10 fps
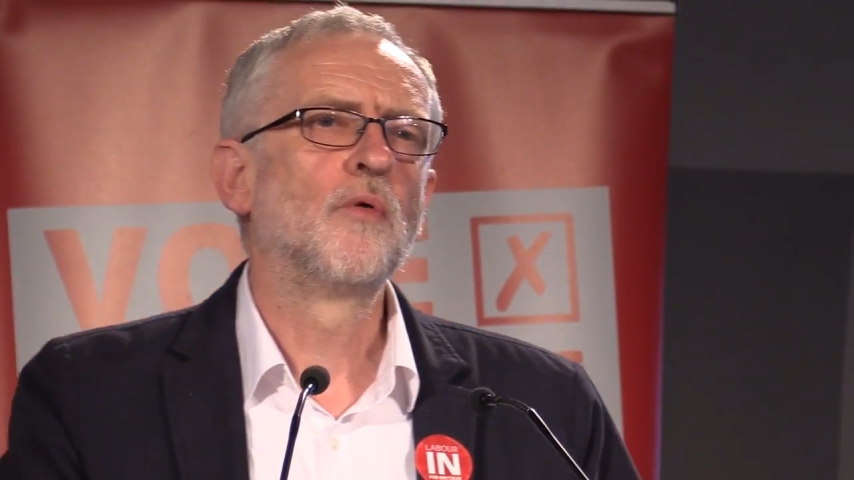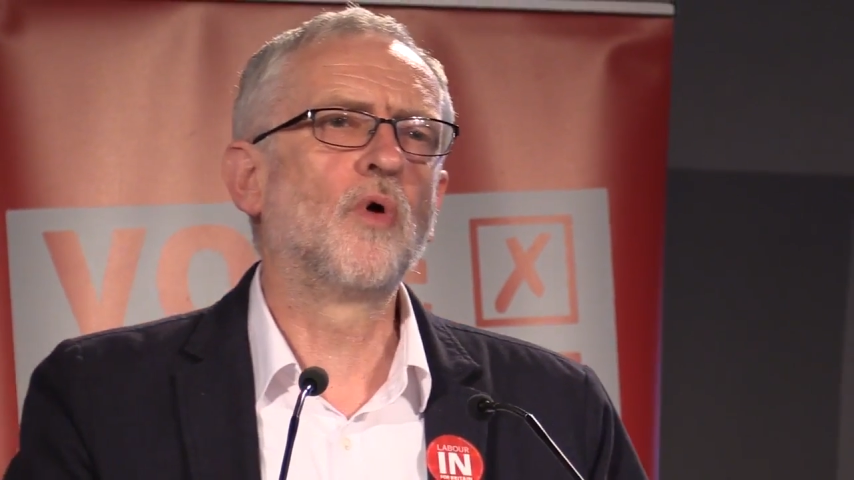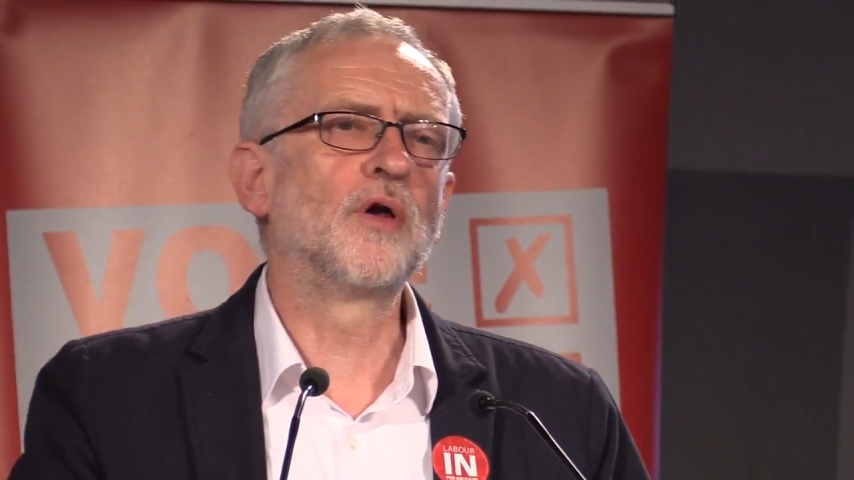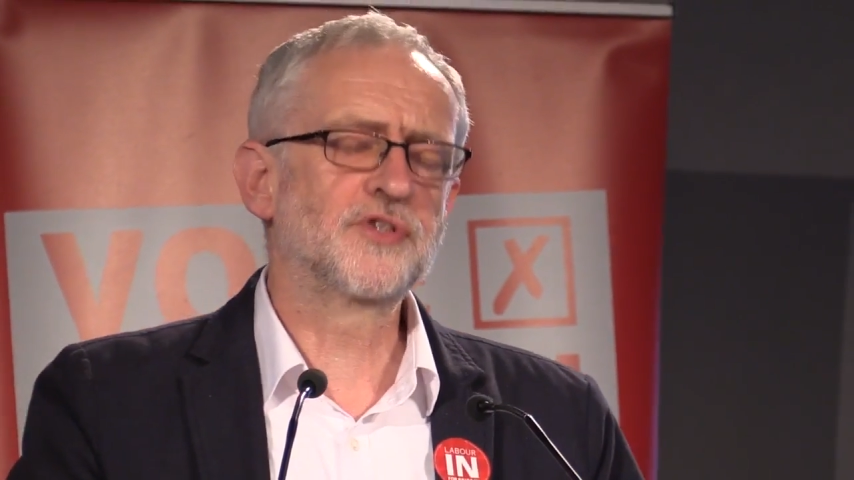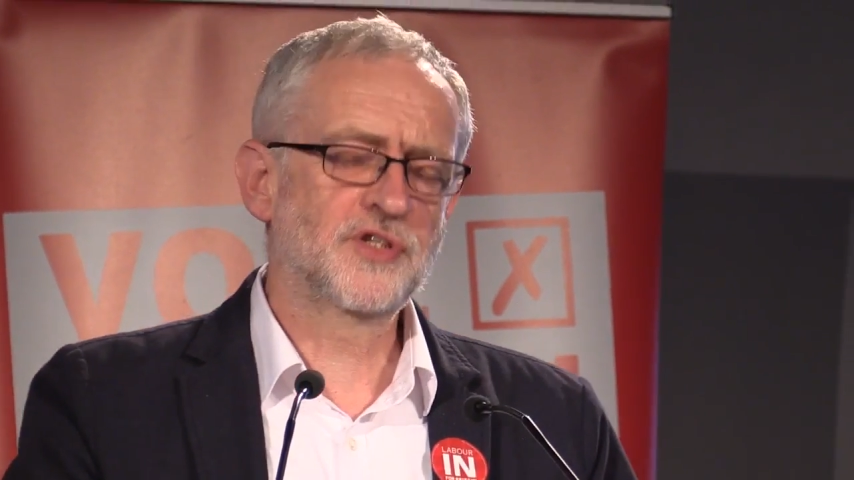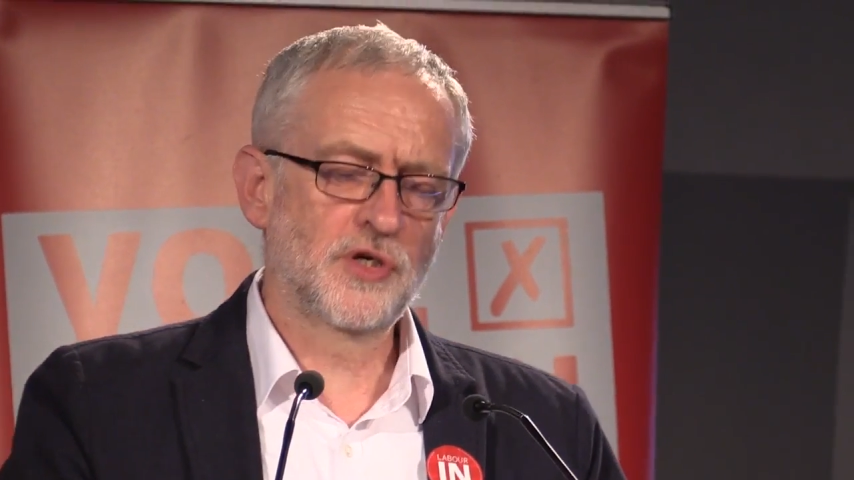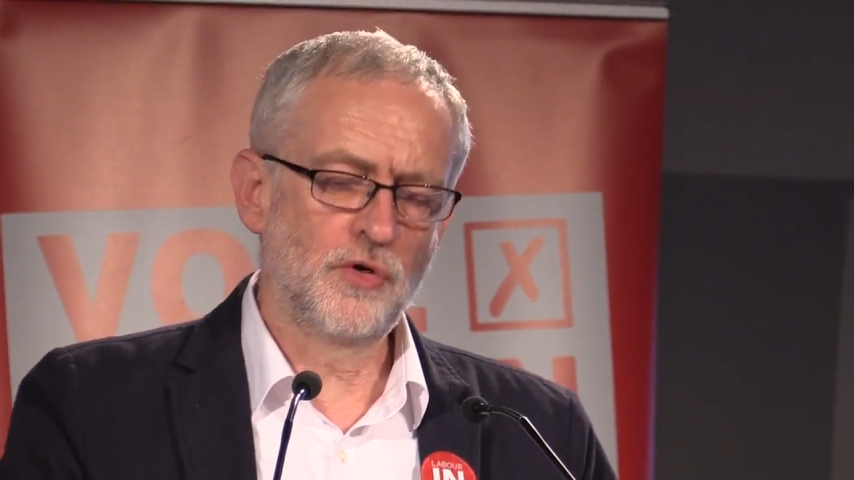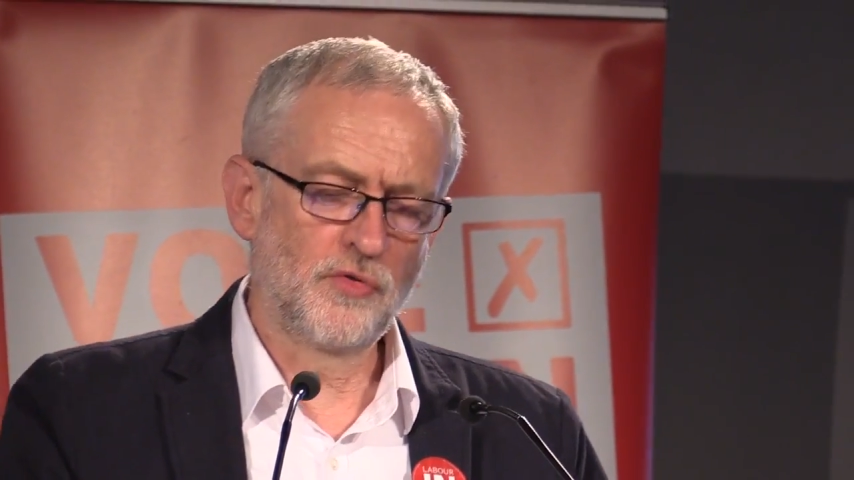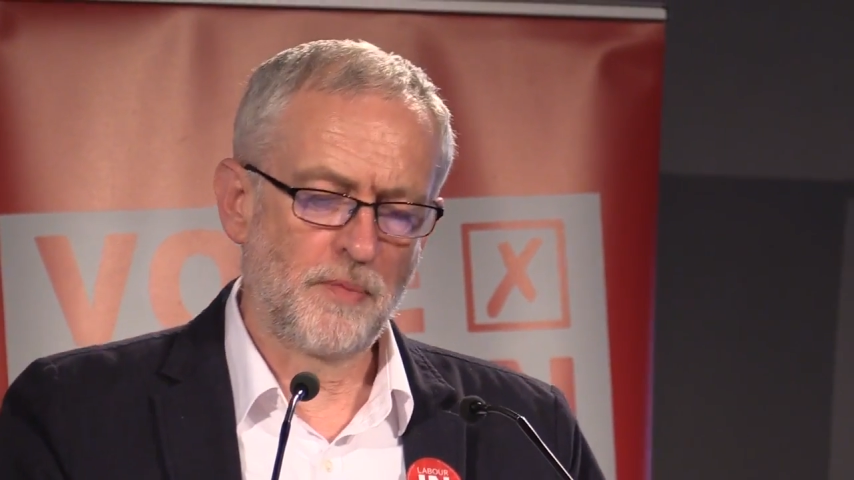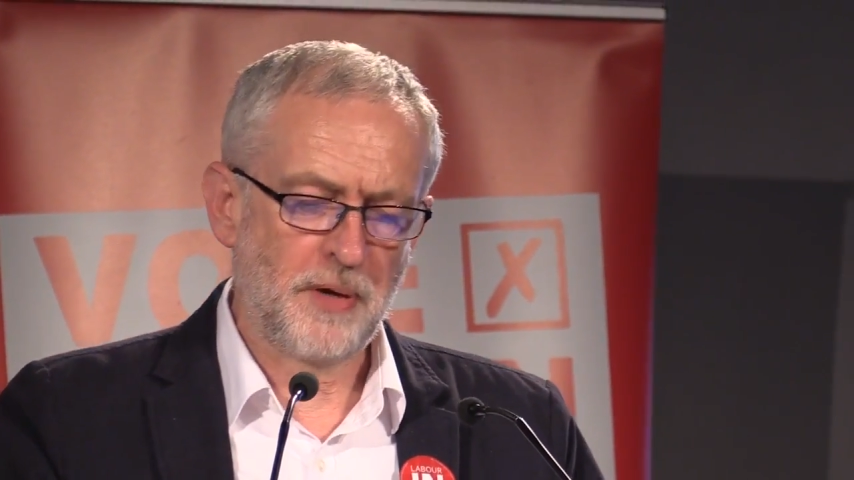wants
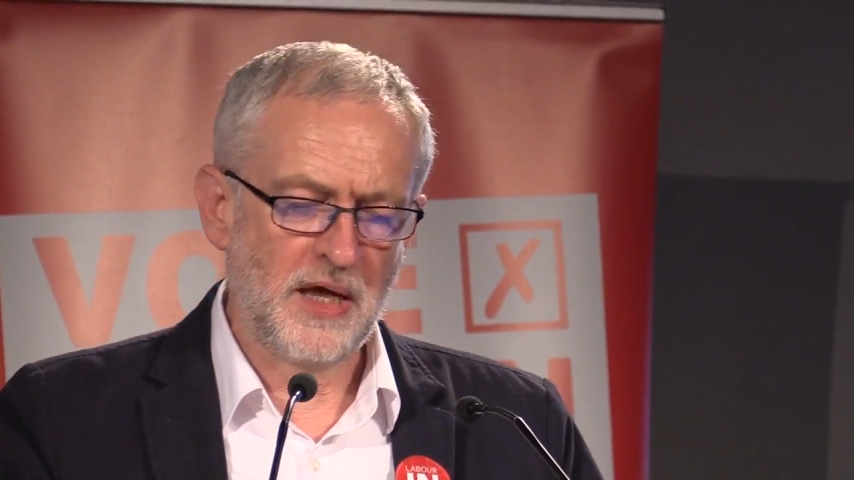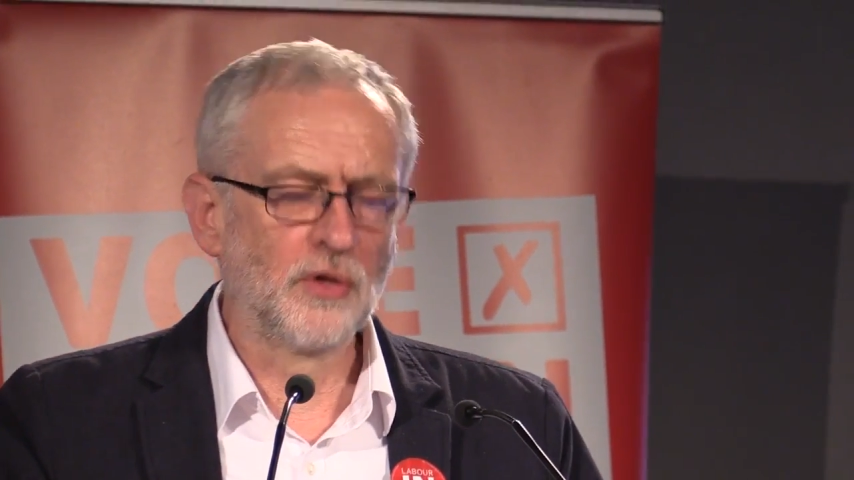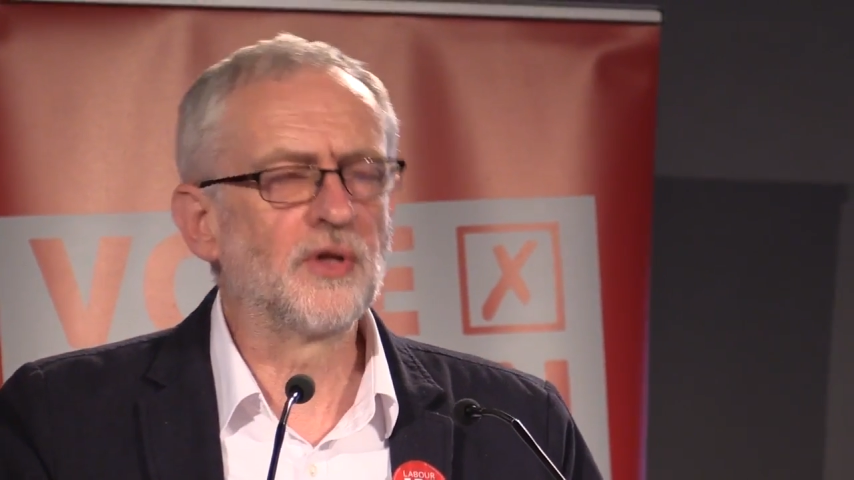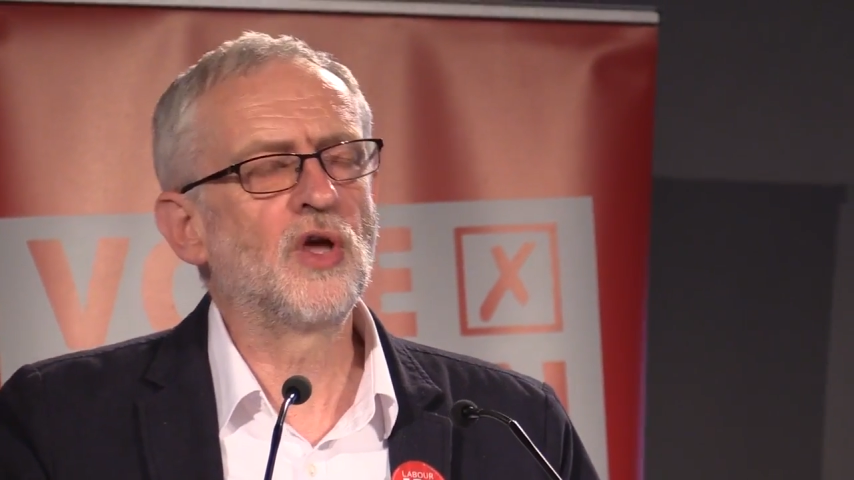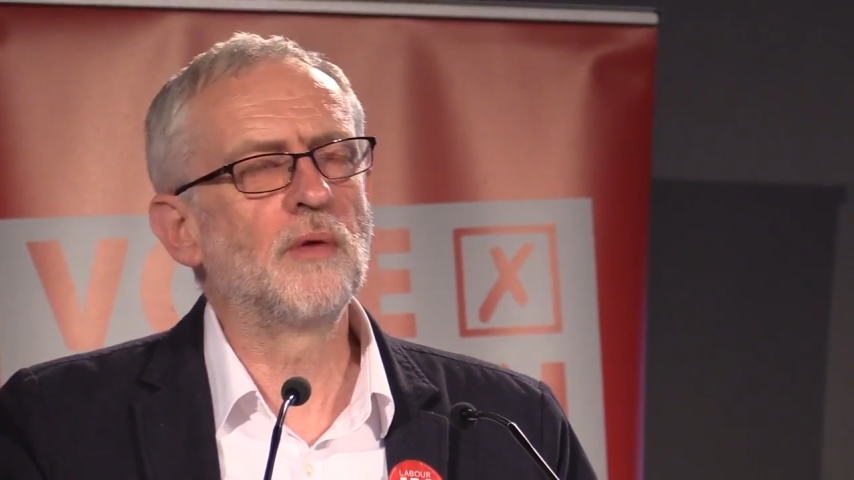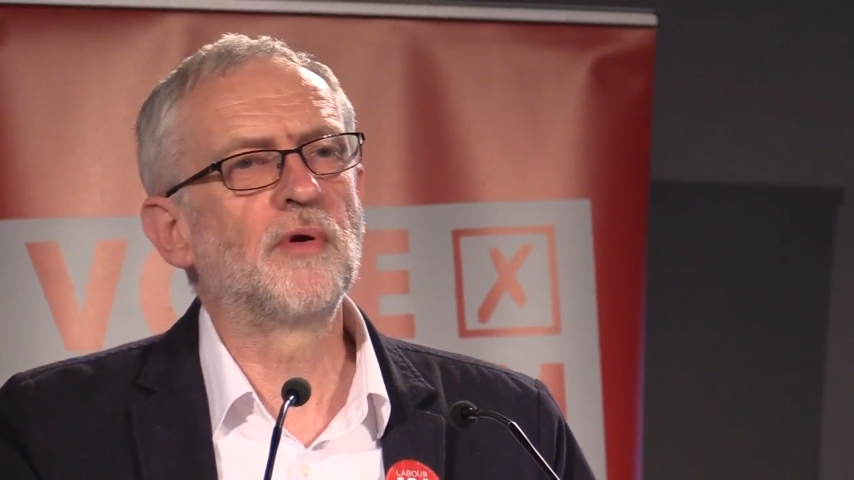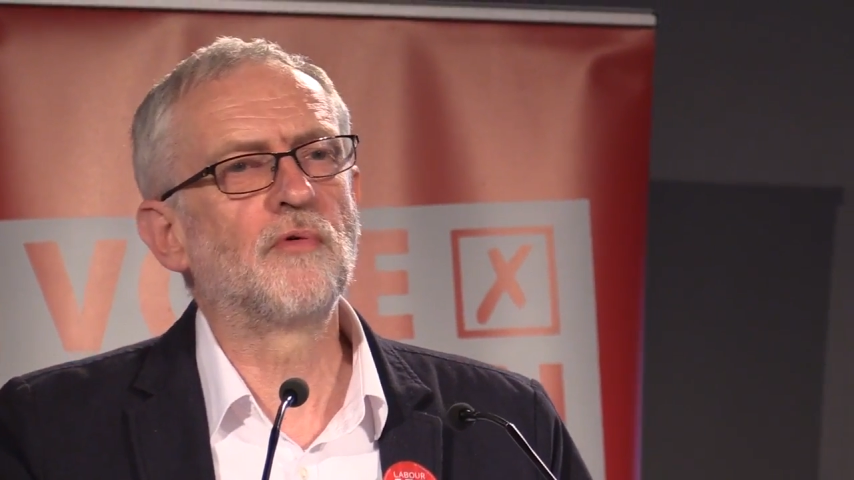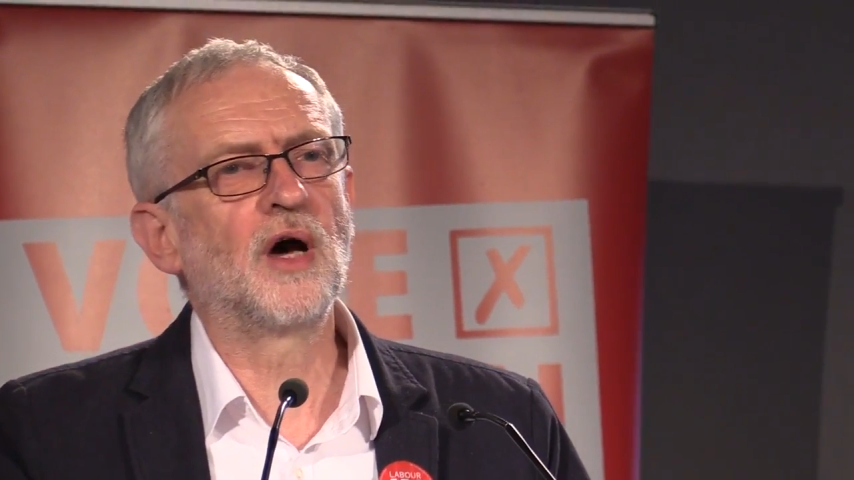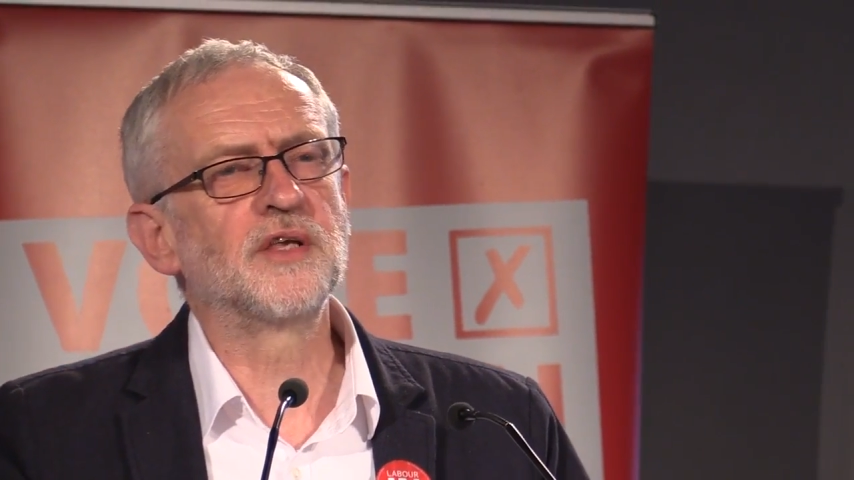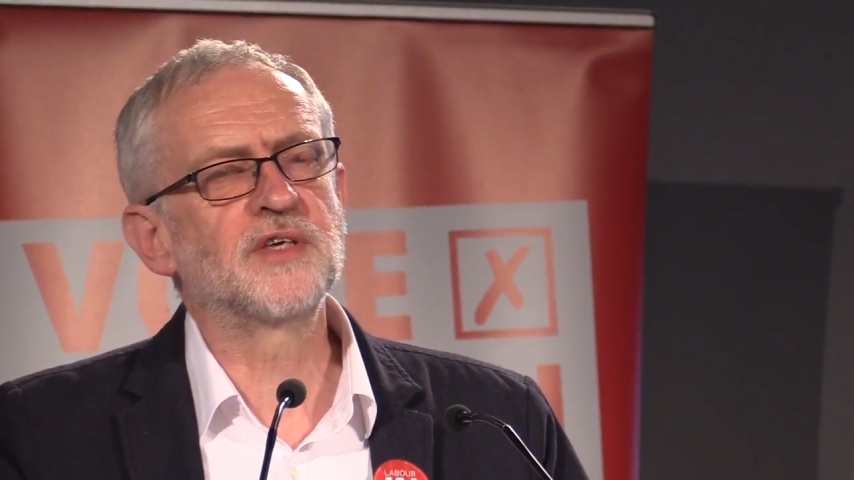to repeal the
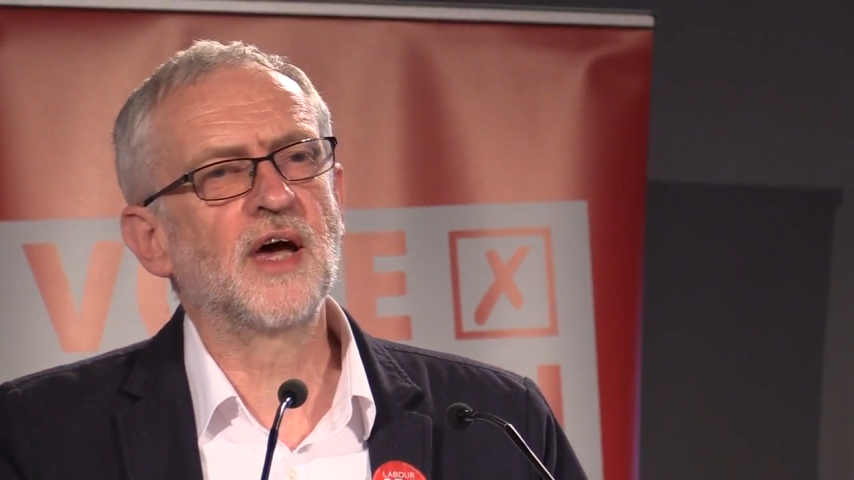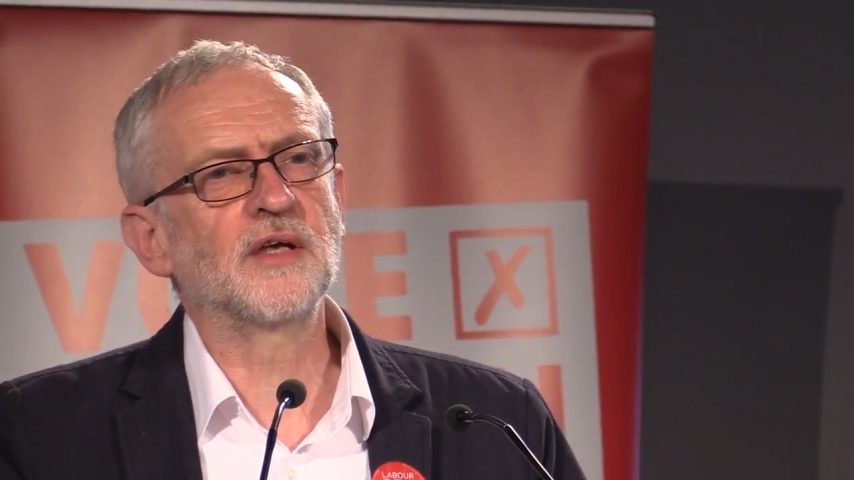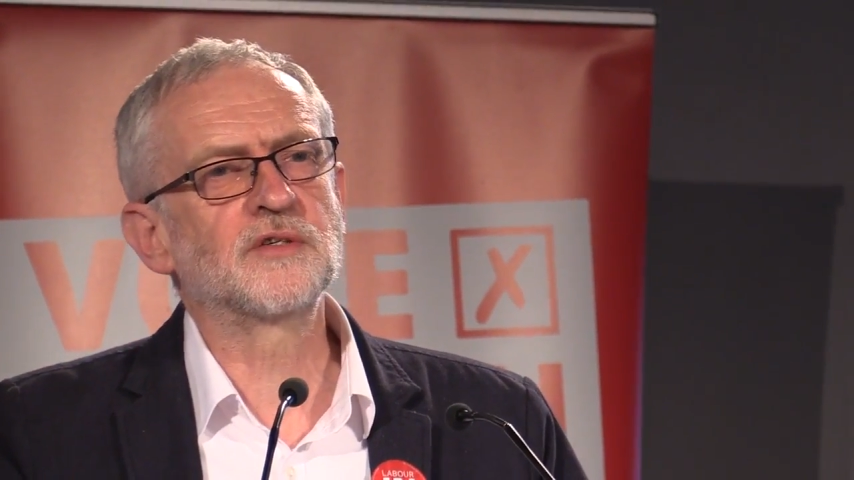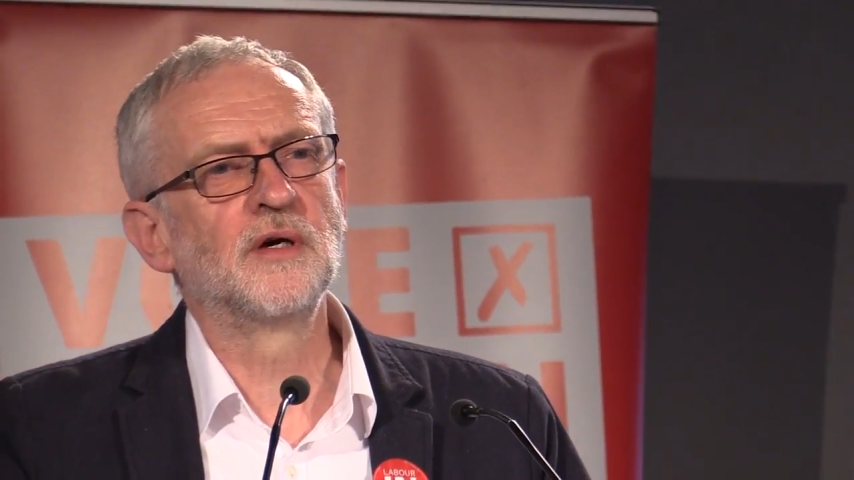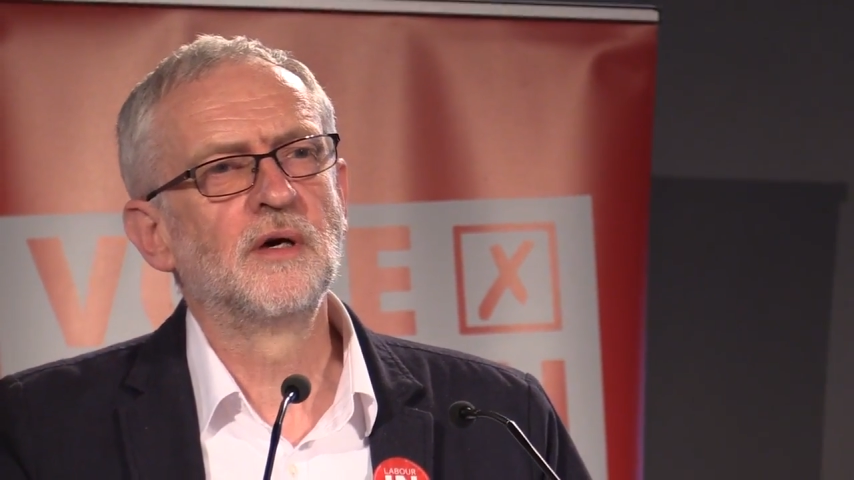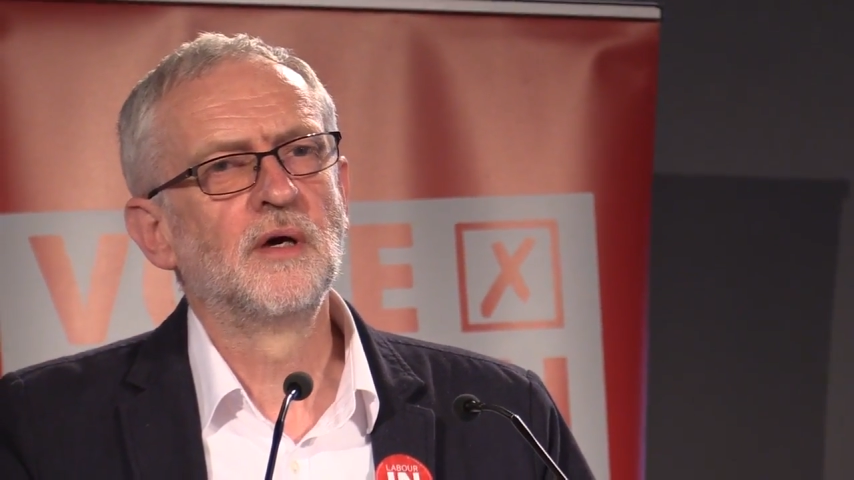Human Rights Act,